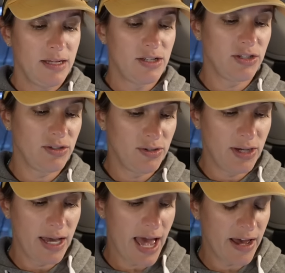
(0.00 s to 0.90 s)
to
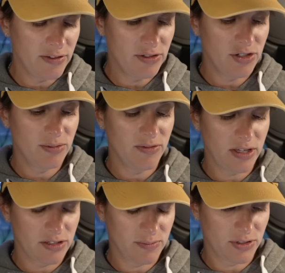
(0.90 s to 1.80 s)
have YouTube
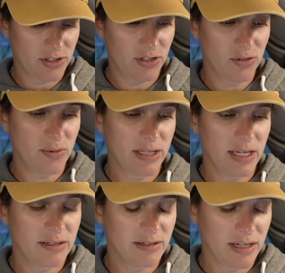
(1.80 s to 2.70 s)
available to you when the
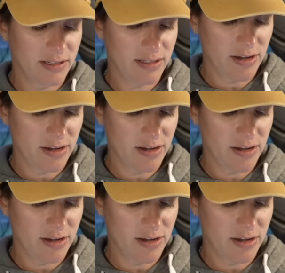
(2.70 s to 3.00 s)
internet is